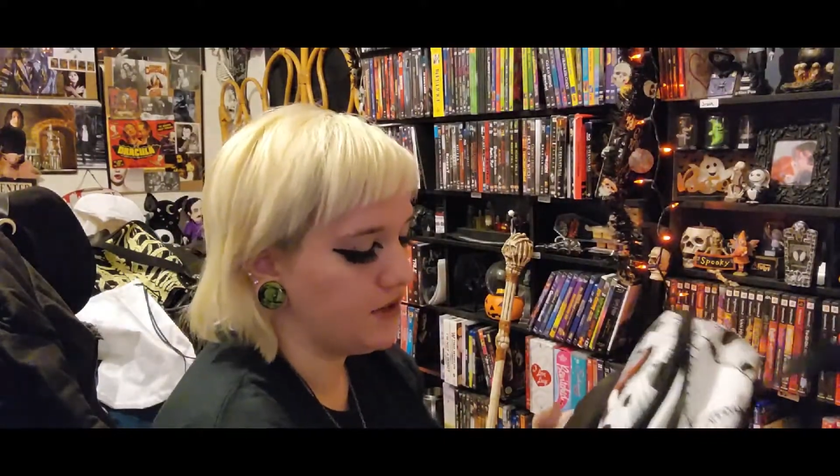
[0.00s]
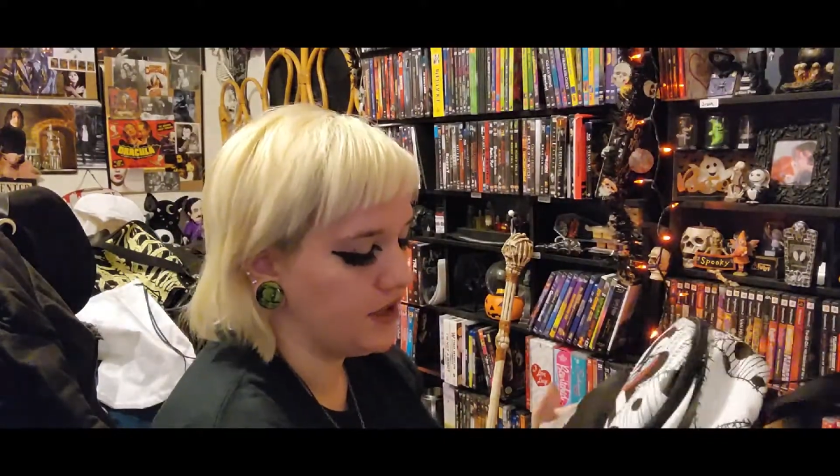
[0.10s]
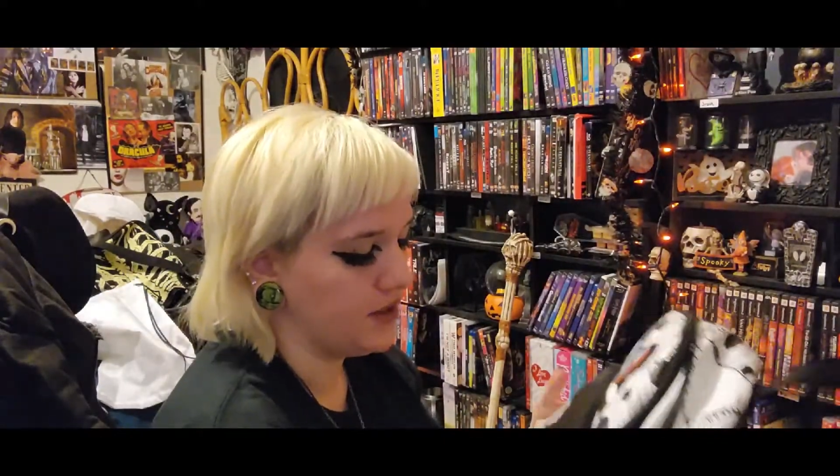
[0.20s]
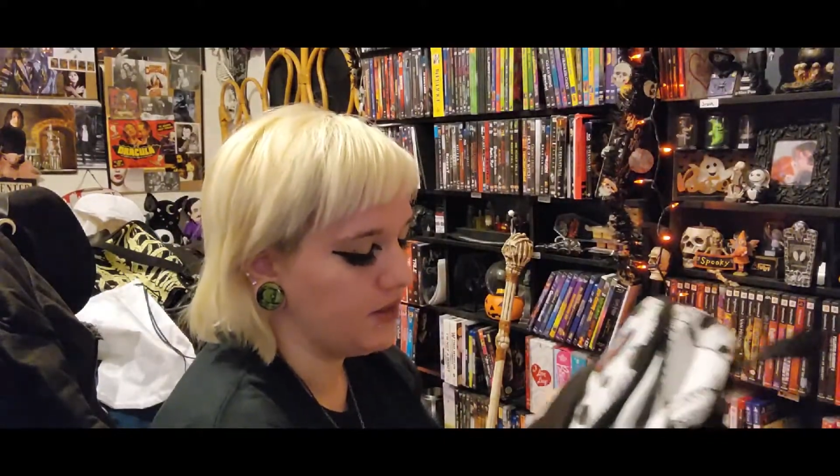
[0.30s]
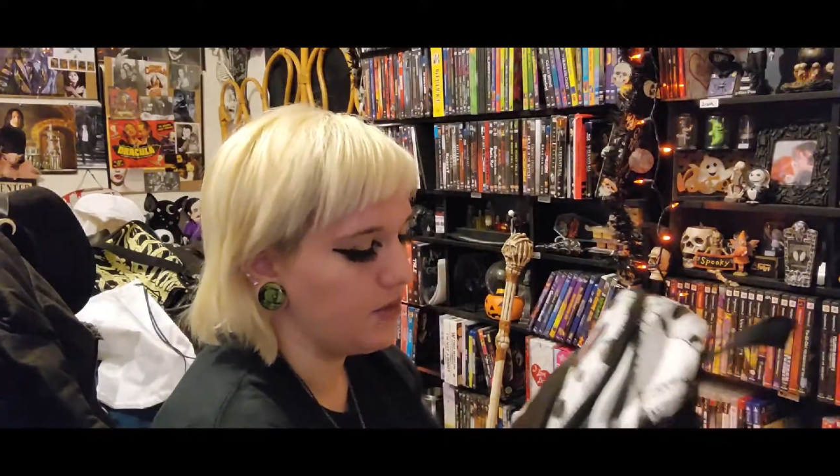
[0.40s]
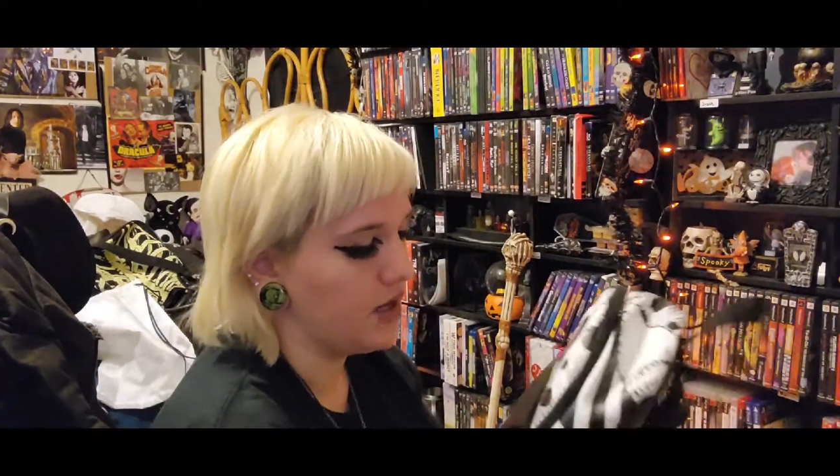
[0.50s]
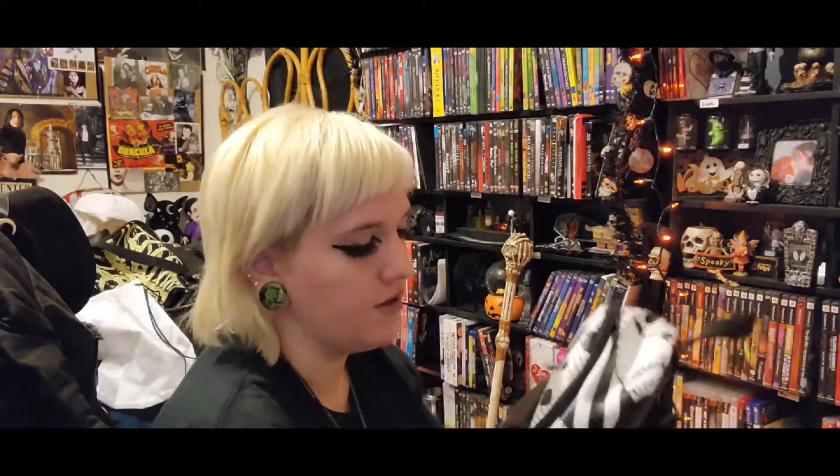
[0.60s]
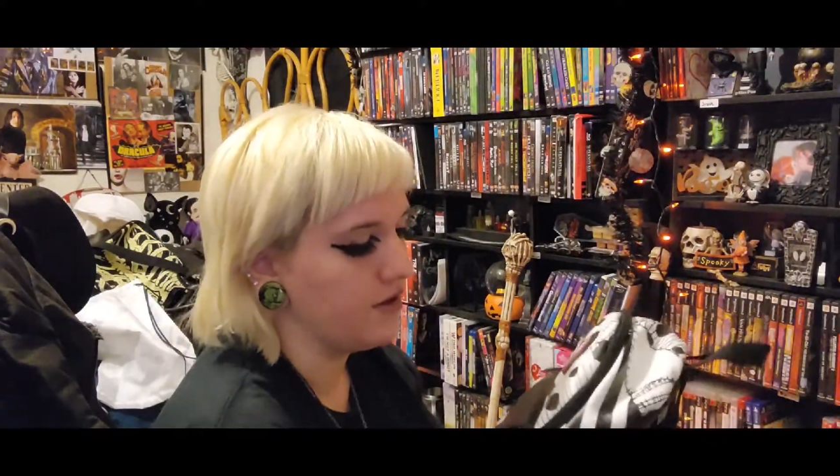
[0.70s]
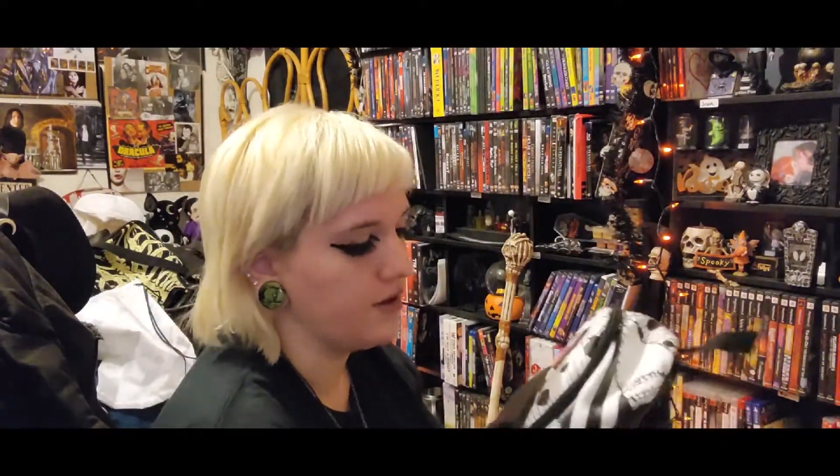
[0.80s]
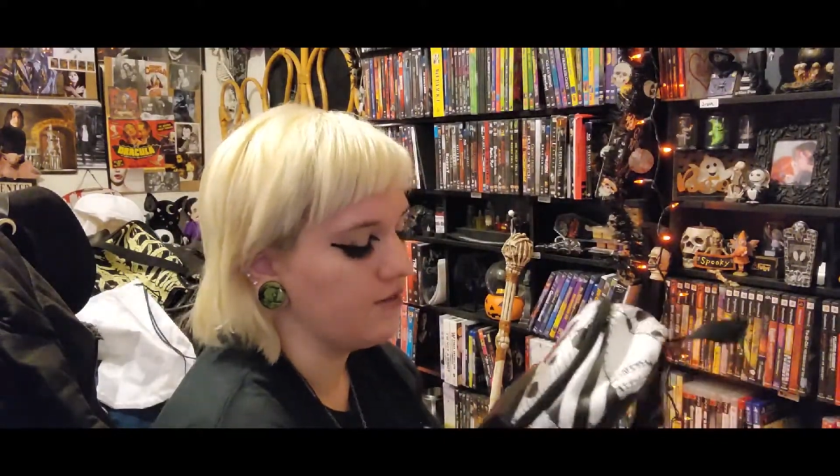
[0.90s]
seen them carry
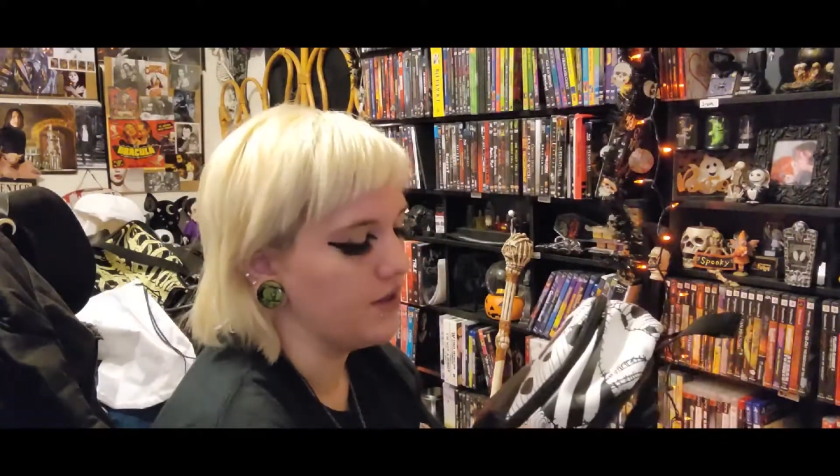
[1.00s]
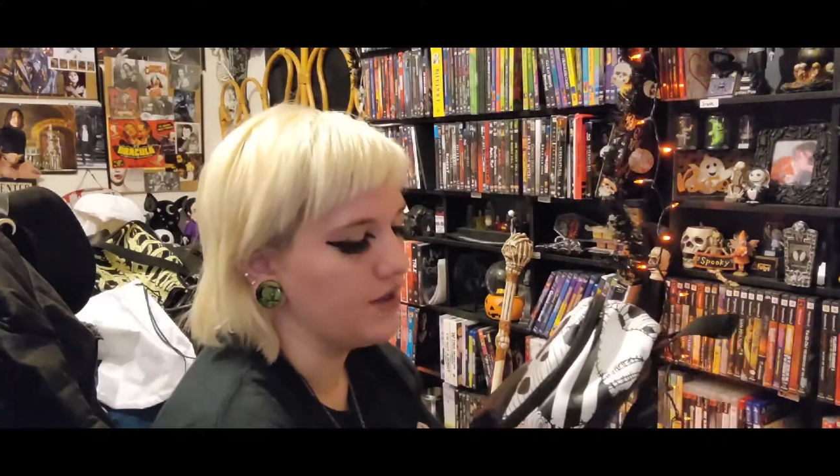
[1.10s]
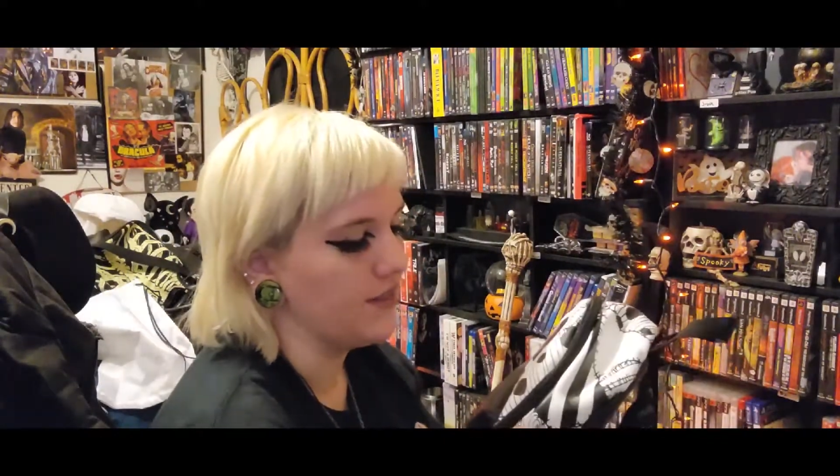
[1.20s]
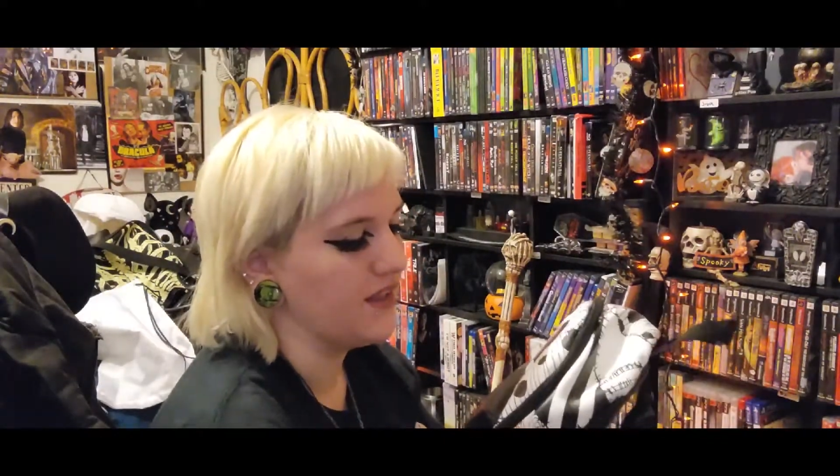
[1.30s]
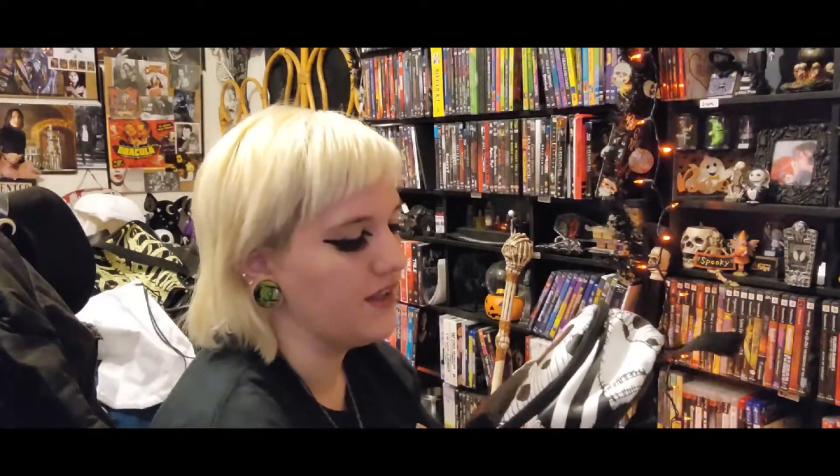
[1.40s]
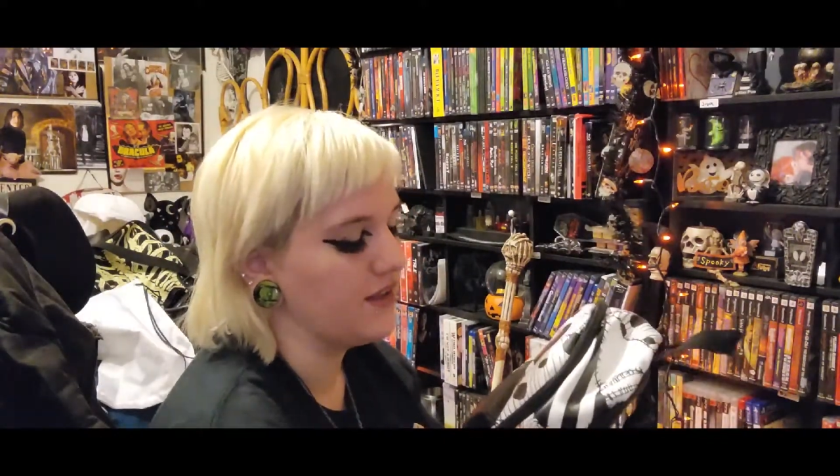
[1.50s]
something like that.